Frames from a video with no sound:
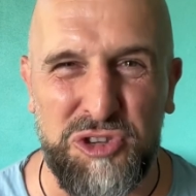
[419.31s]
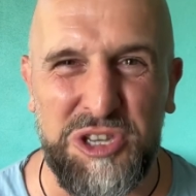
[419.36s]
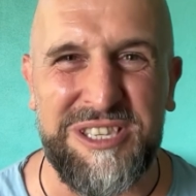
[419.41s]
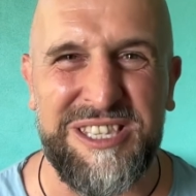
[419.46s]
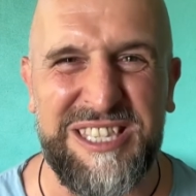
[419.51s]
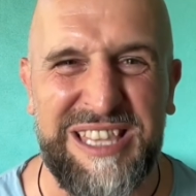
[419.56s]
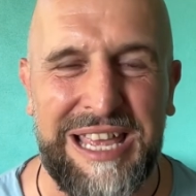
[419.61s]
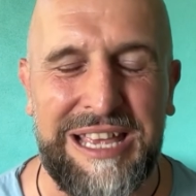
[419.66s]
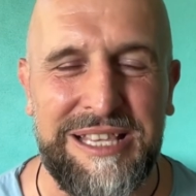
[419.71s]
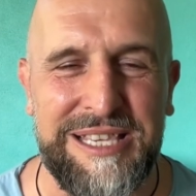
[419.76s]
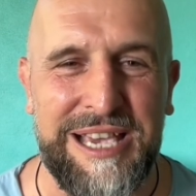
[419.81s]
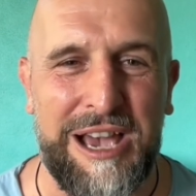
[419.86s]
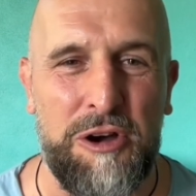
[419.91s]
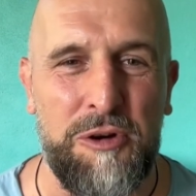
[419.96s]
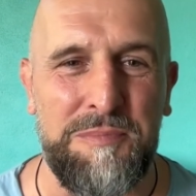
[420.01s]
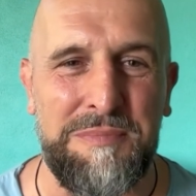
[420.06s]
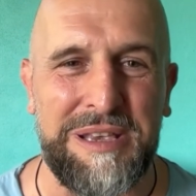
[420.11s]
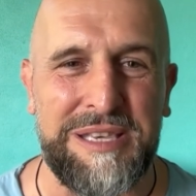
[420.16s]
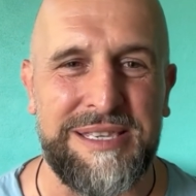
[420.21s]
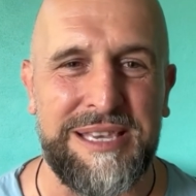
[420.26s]
Just
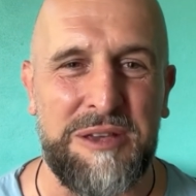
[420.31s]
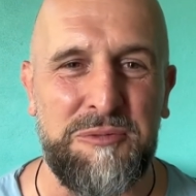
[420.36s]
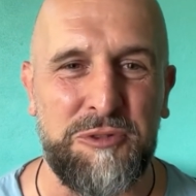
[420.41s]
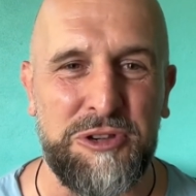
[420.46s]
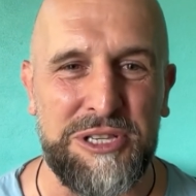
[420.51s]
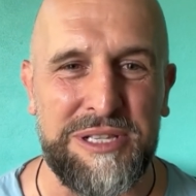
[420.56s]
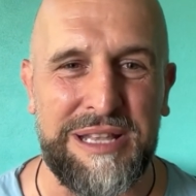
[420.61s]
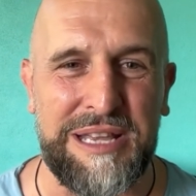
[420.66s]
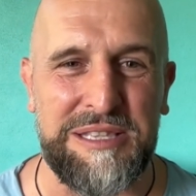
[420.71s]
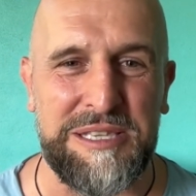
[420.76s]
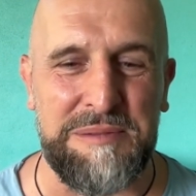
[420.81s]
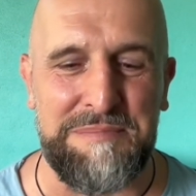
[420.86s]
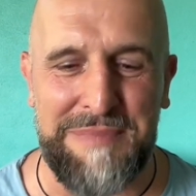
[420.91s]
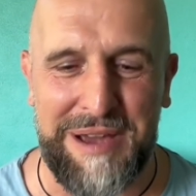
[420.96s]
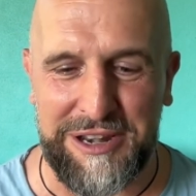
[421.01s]
detail missing, which led to